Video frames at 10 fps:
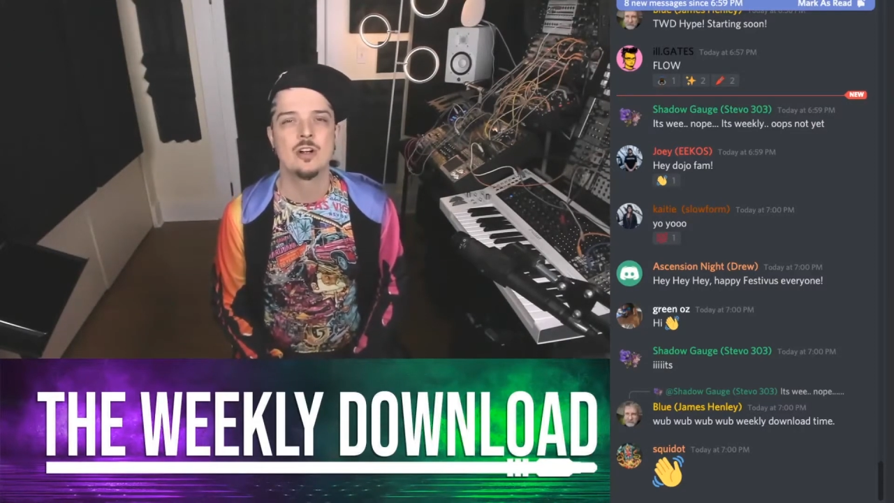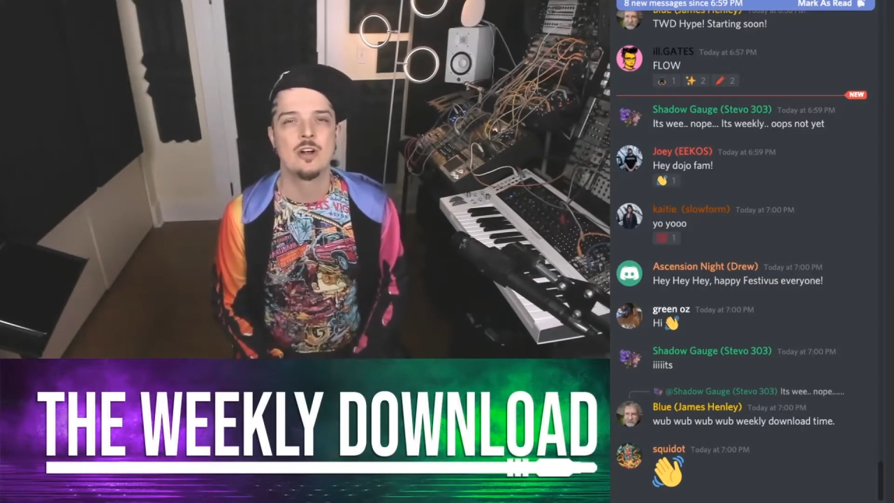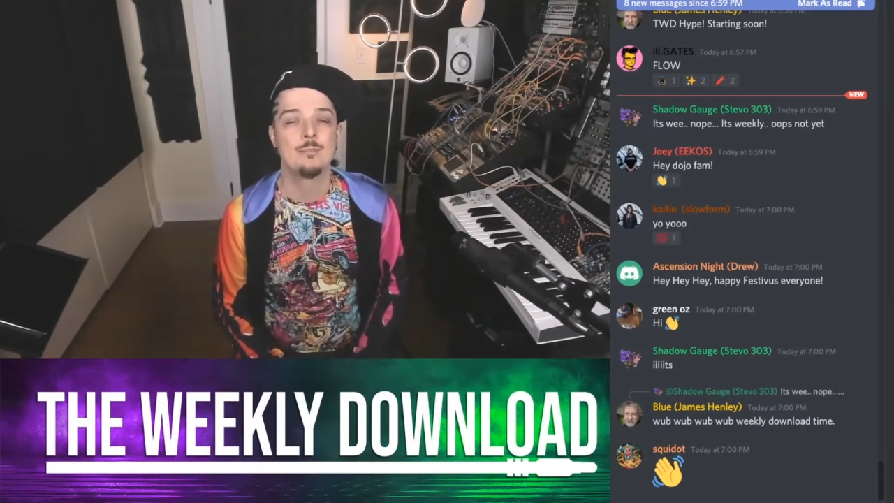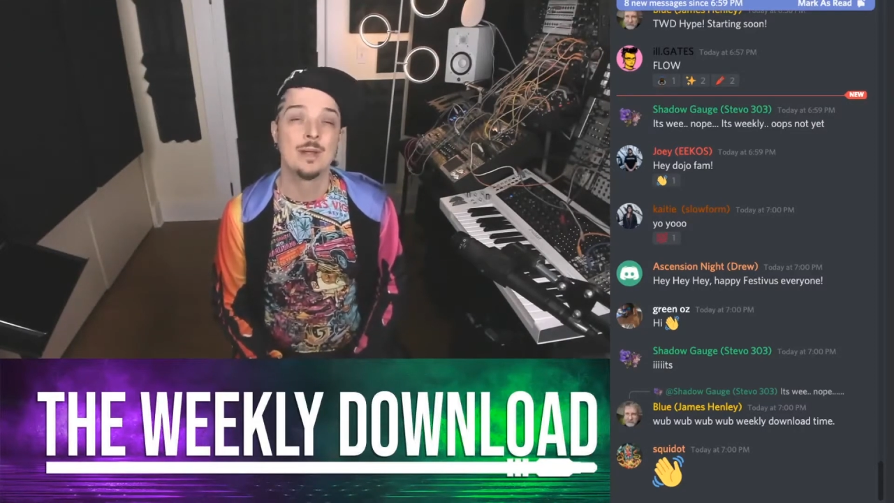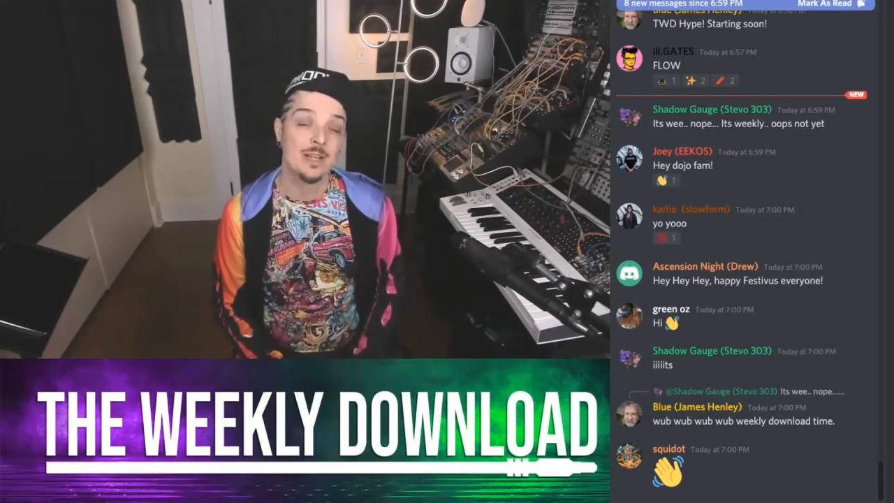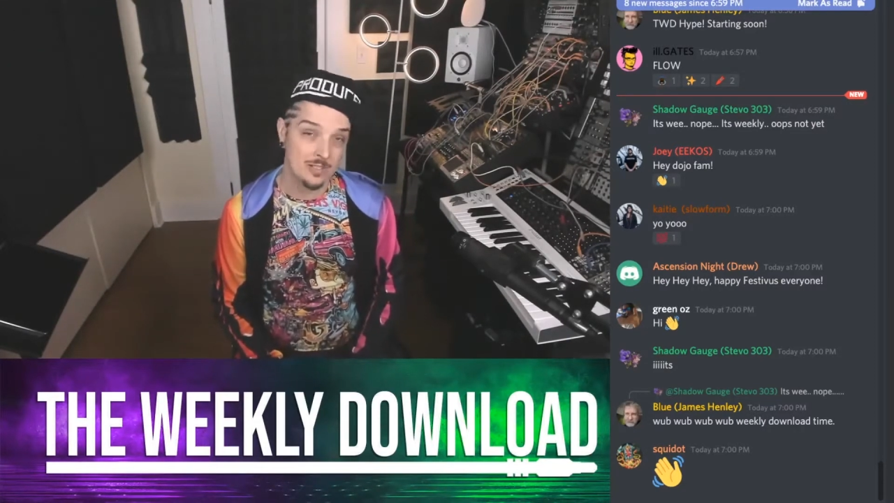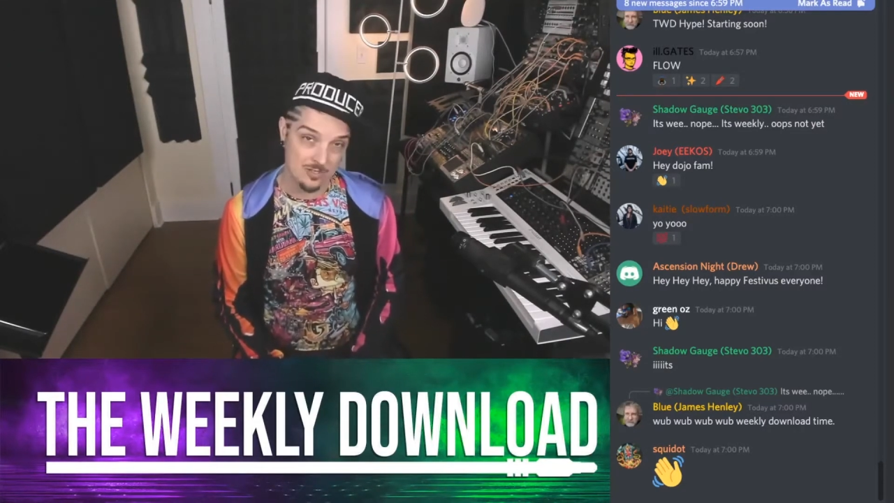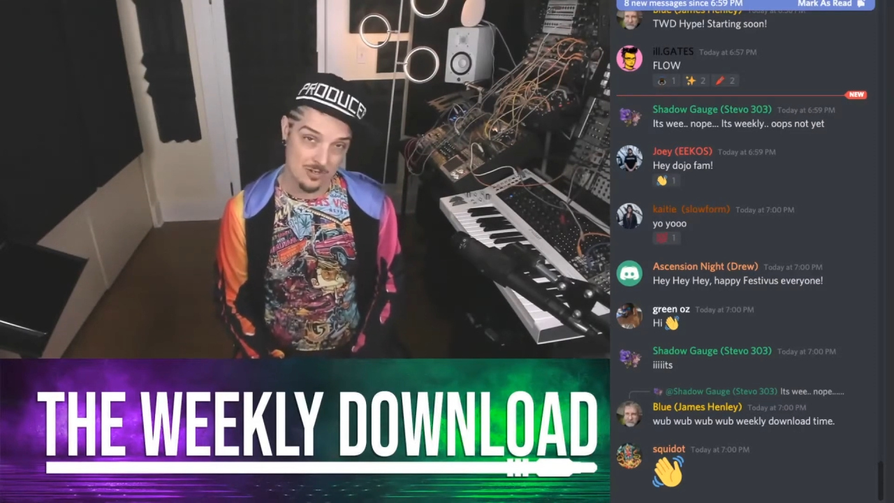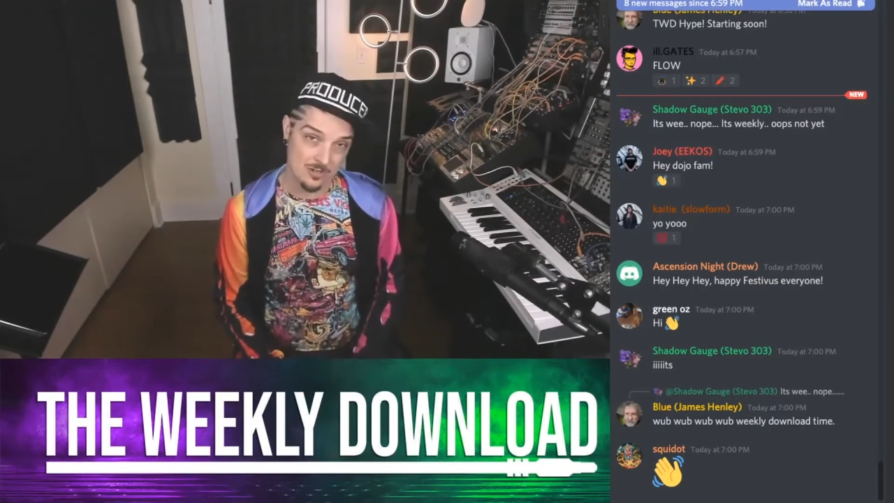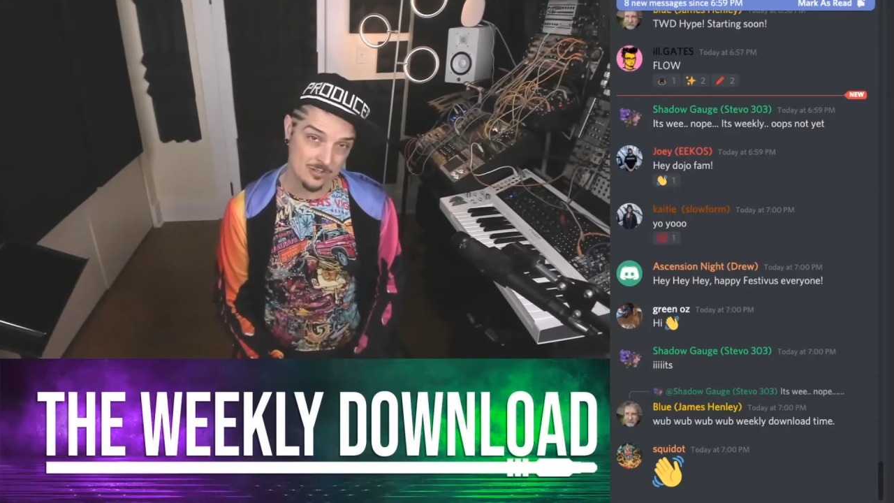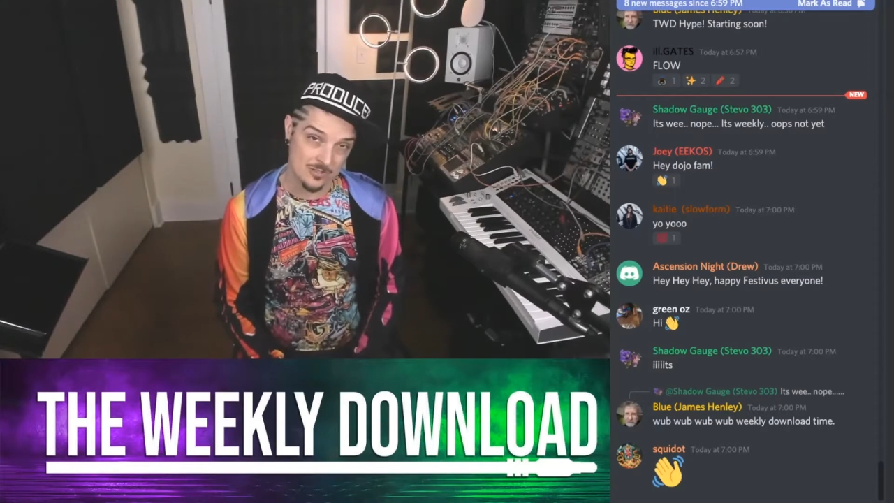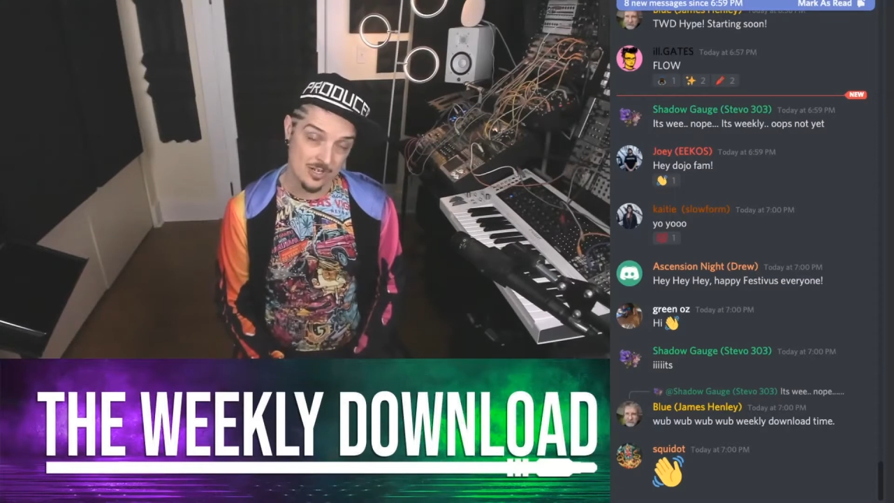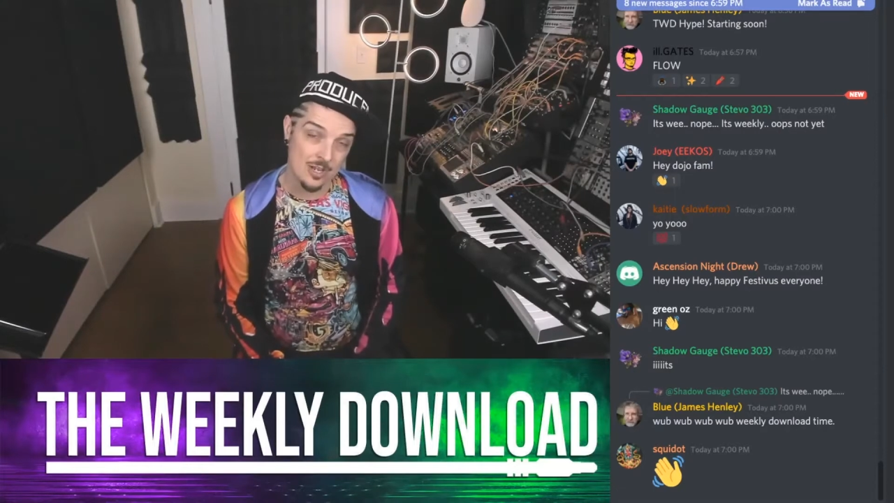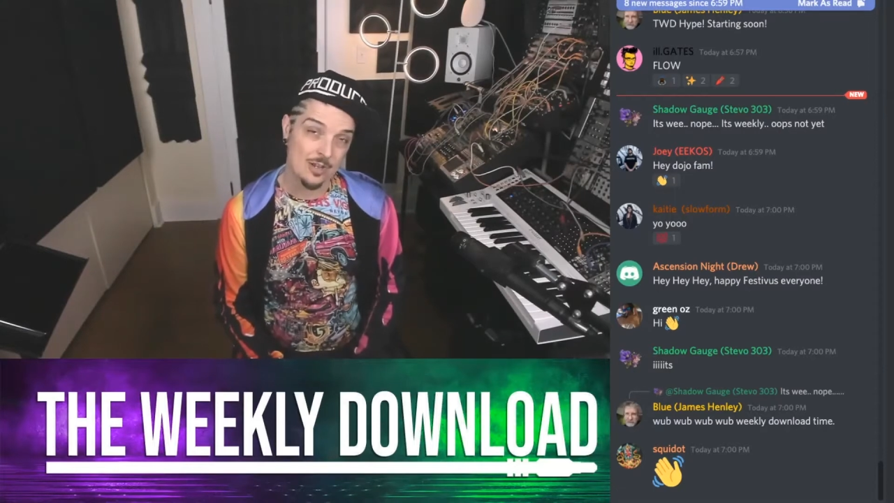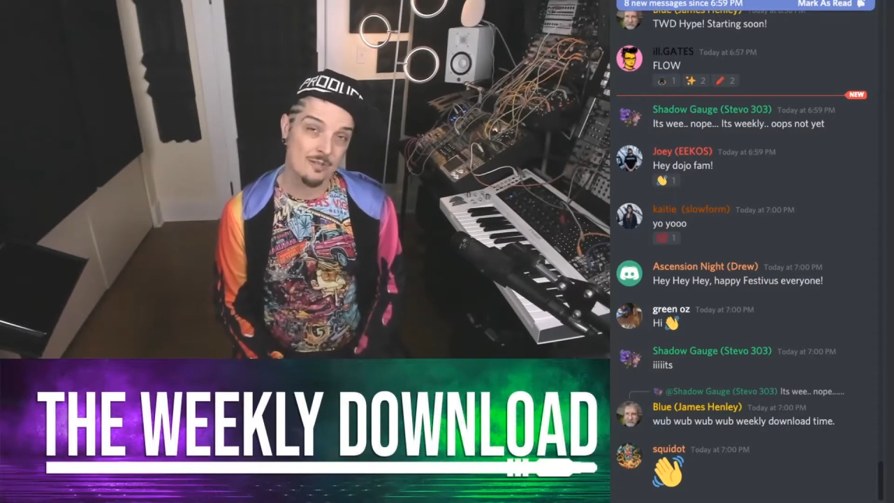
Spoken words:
our beta calls